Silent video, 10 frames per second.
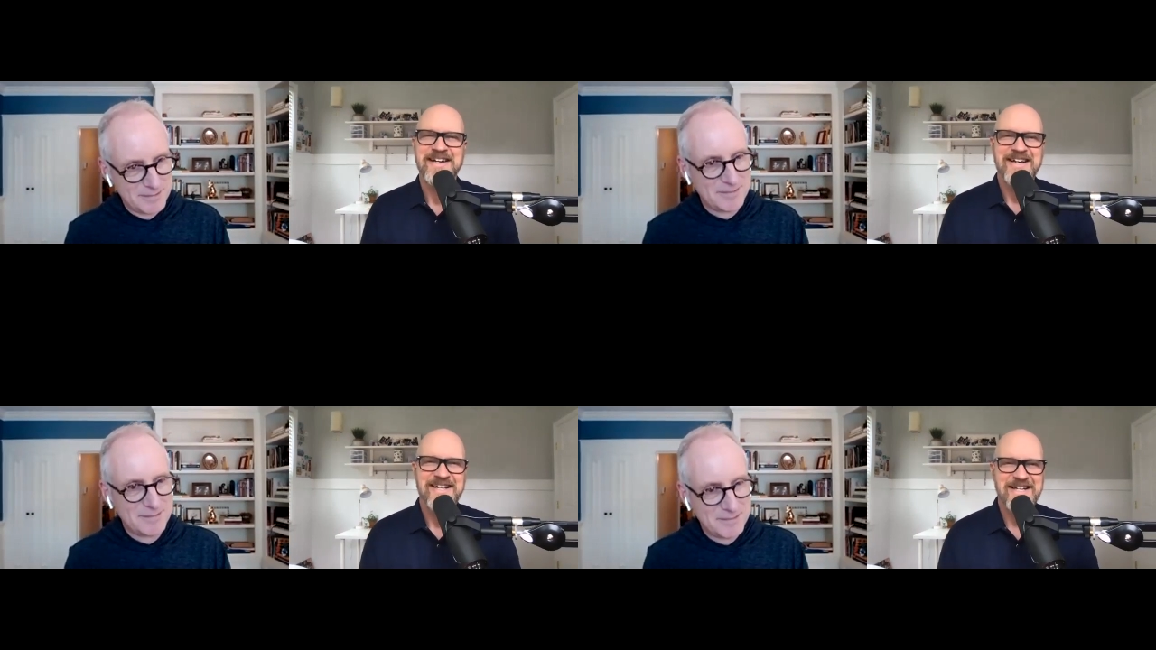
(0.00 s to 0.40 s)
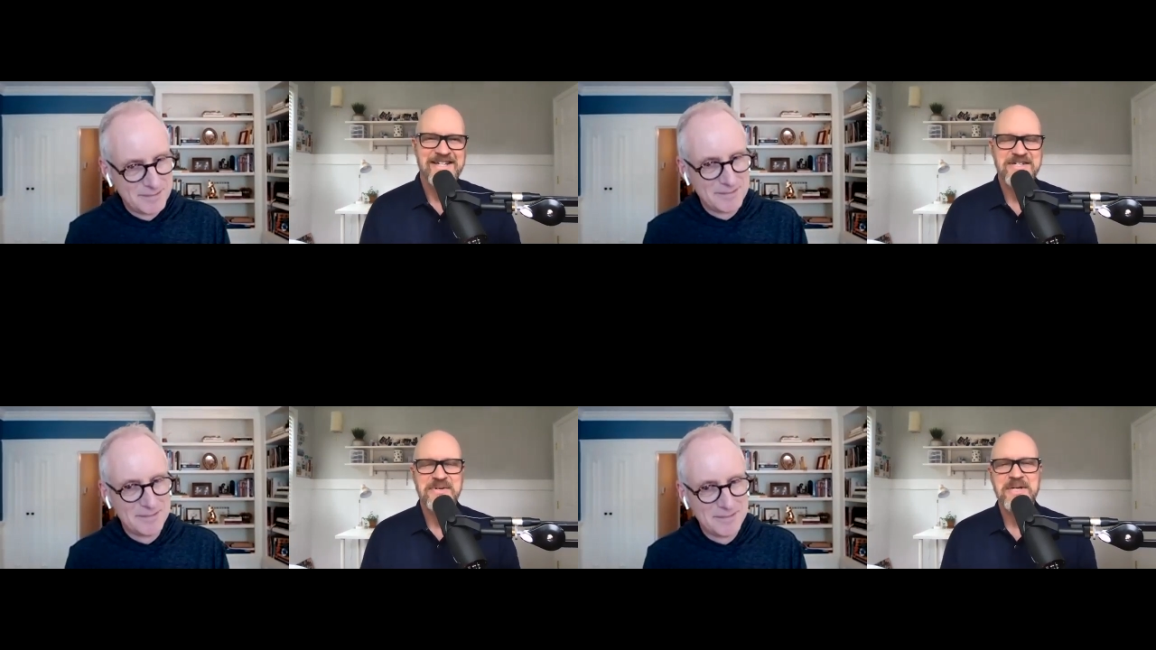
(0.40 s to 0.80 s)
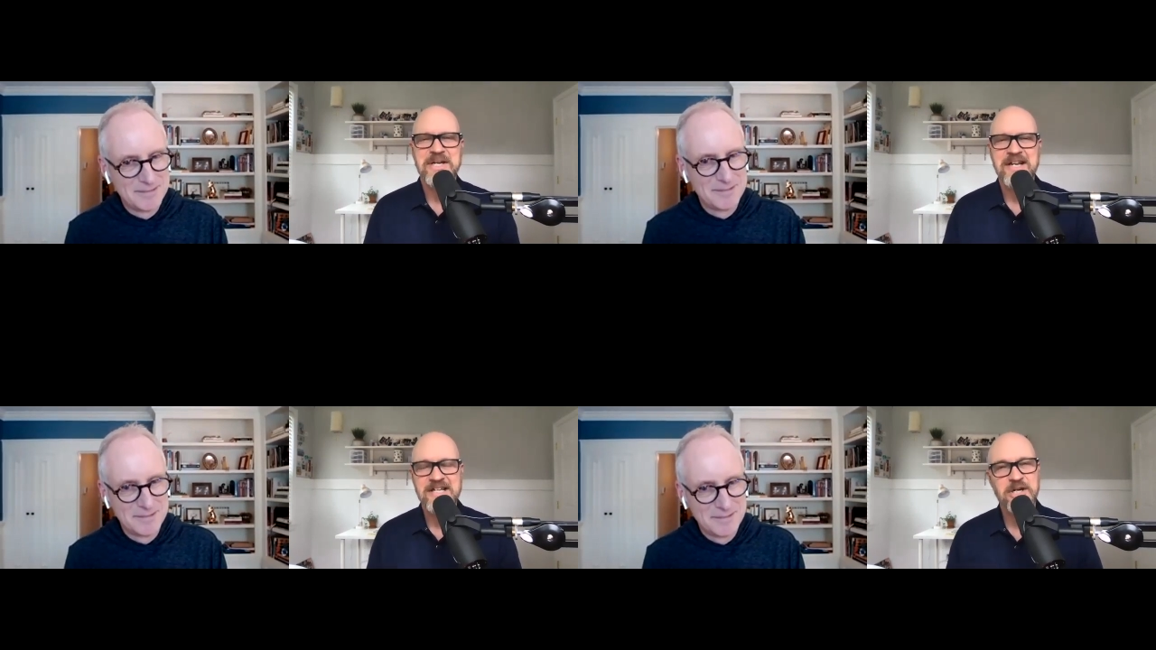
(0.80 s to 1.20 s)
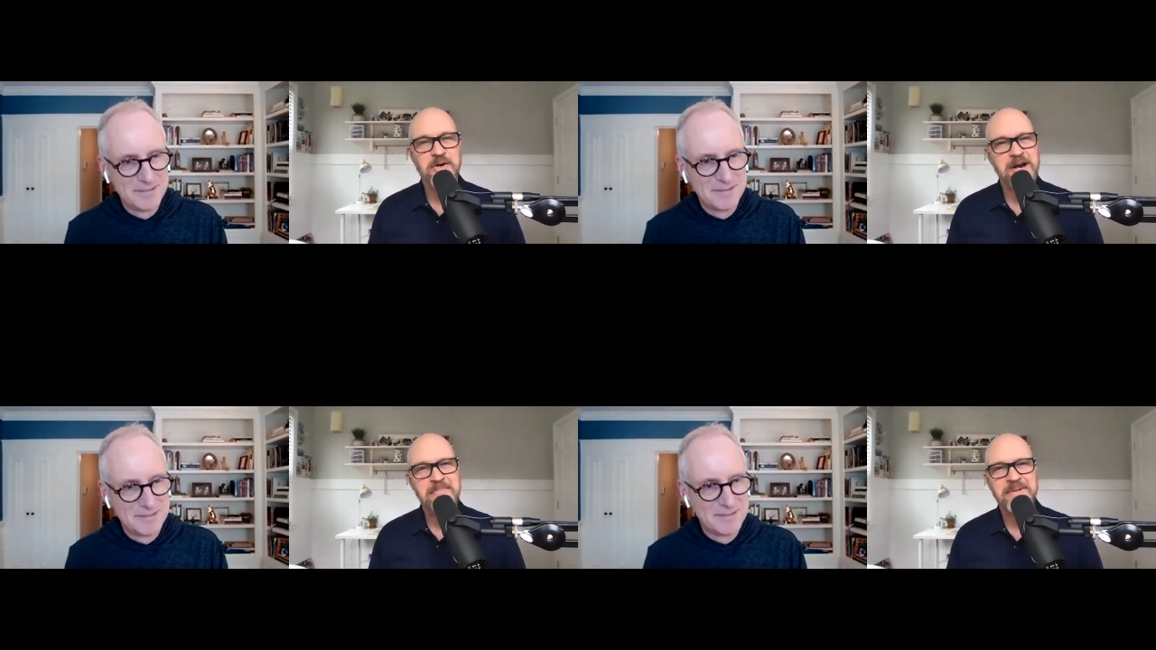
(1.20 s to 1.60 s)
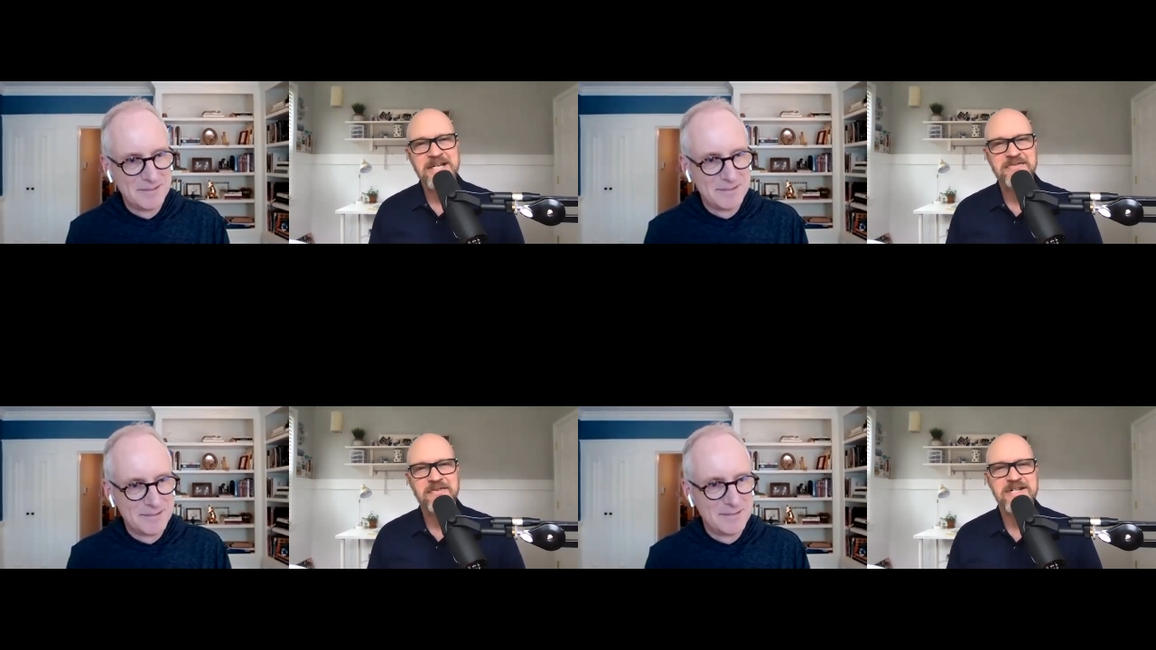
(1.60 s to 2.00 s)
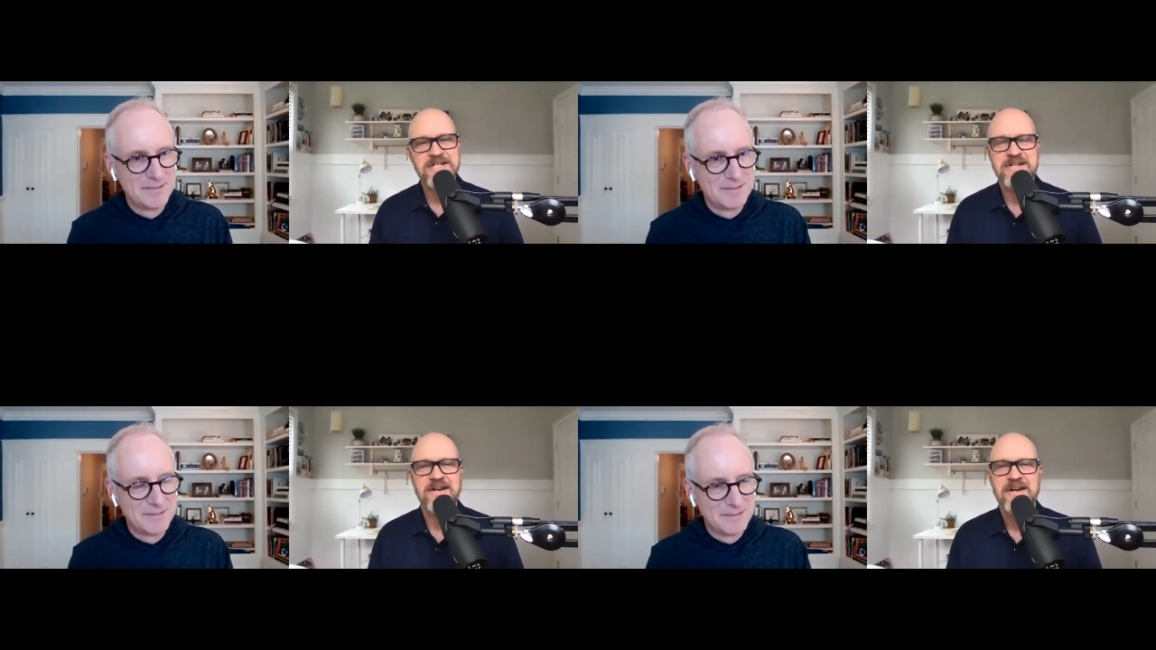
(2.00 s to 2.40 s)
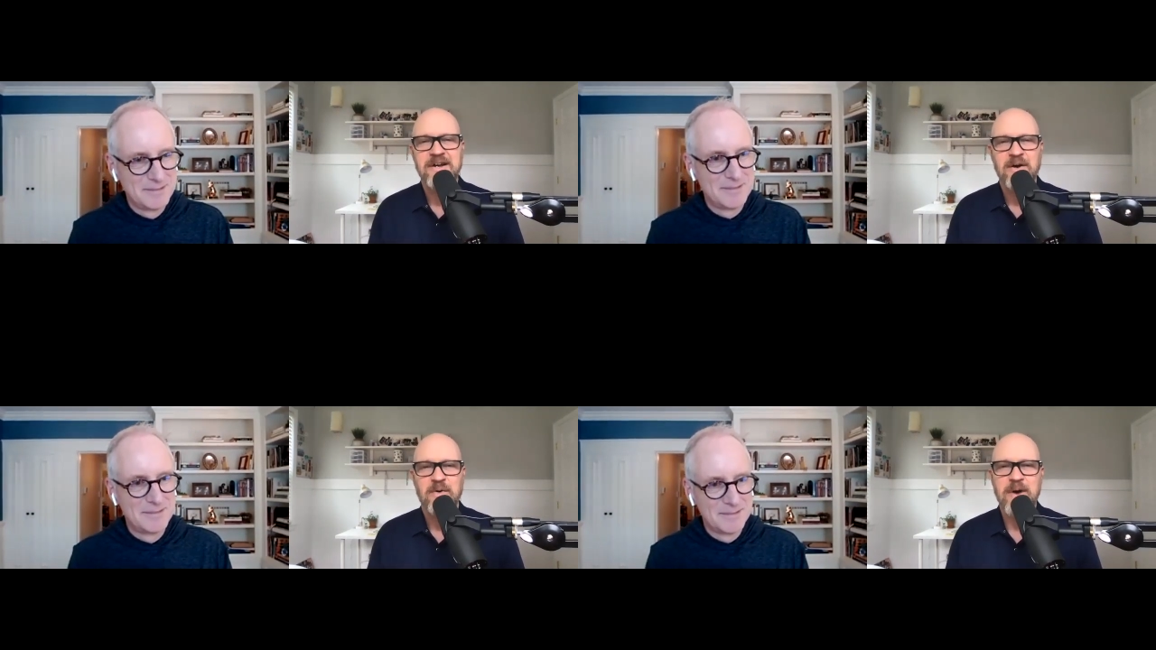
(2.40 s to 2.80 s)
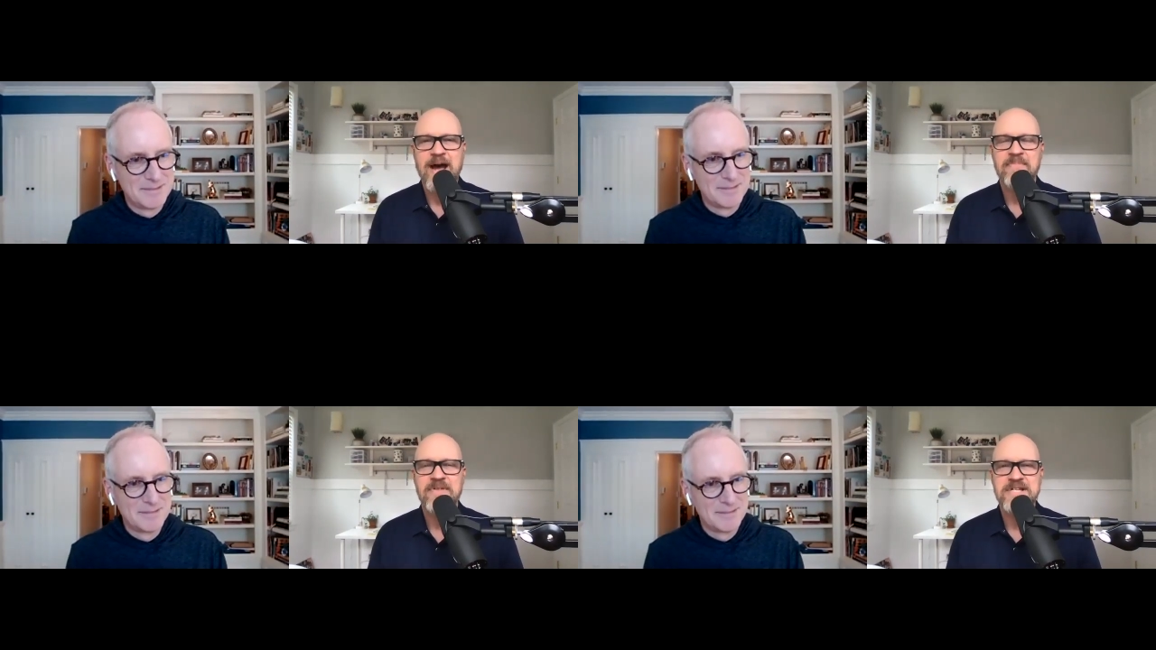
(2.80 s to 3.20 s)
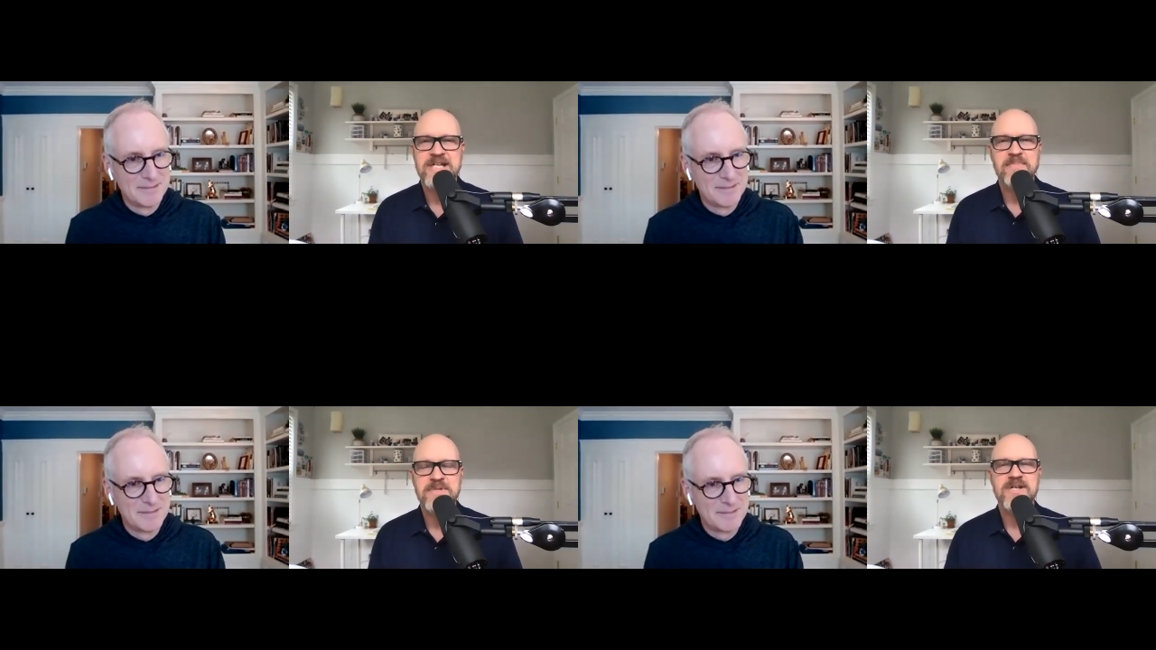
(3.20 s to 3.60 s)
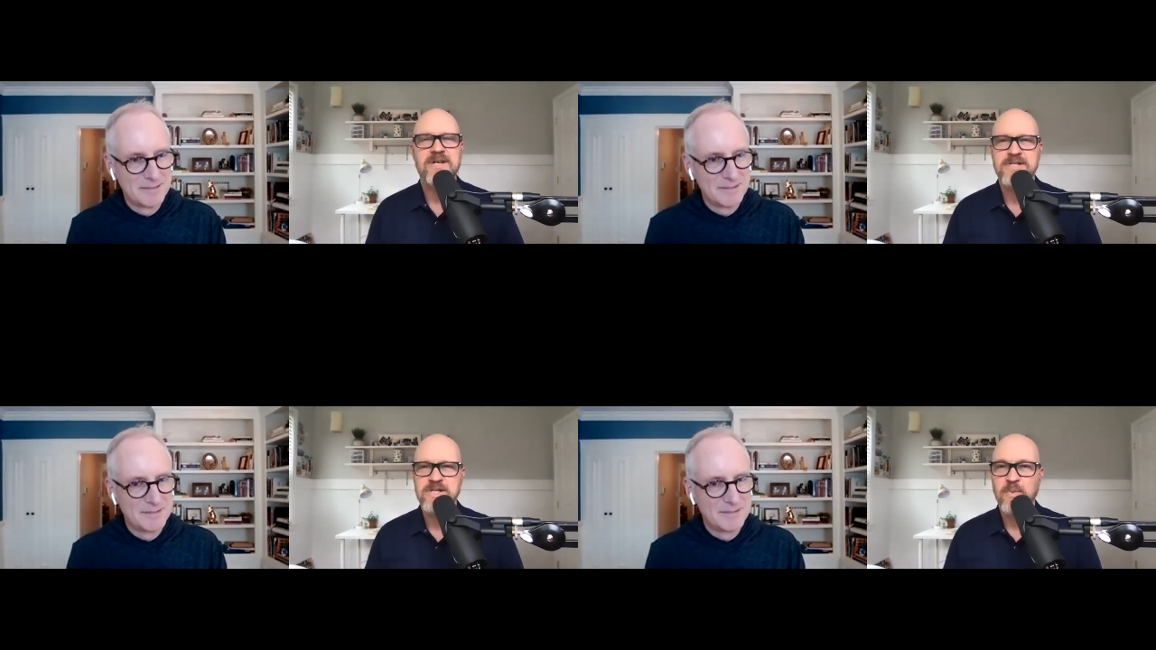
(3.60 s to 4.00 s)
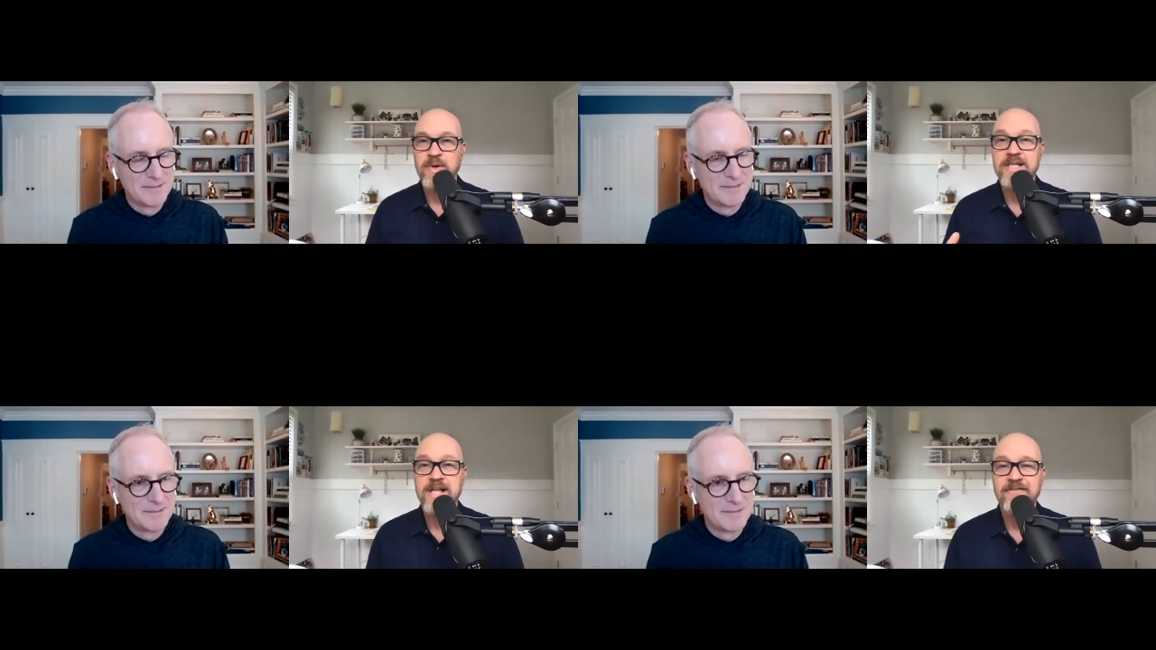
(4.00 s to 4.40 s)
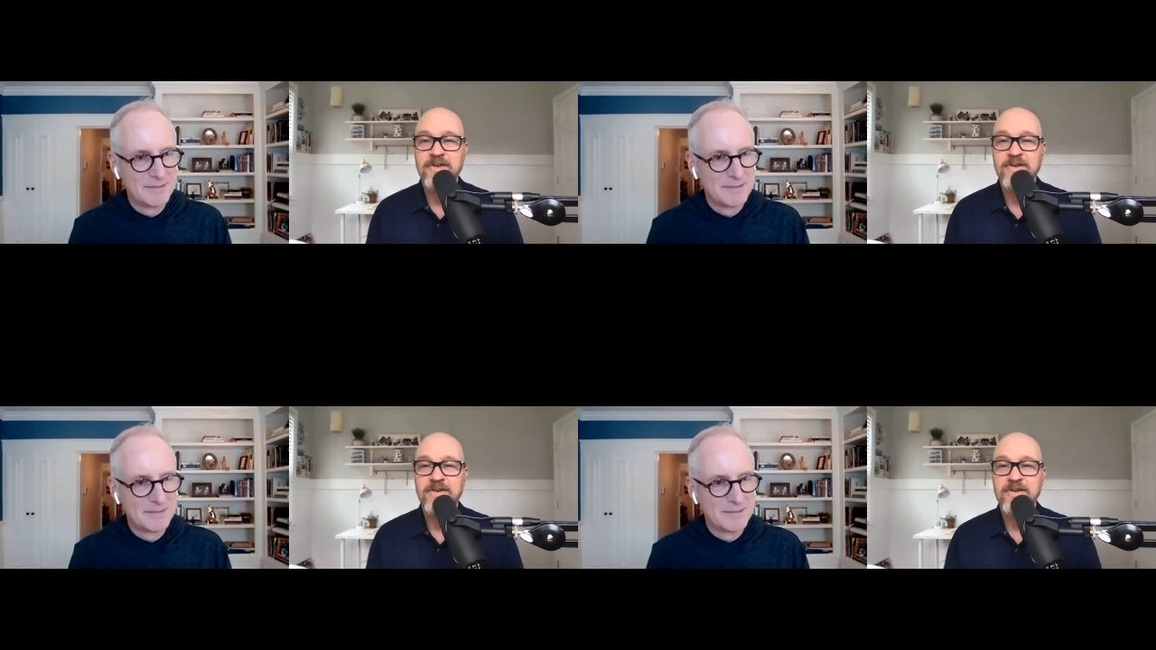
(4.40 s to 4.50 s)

Speaker 1: That's so good. That's a great place for us to wrap this episode. So we love you,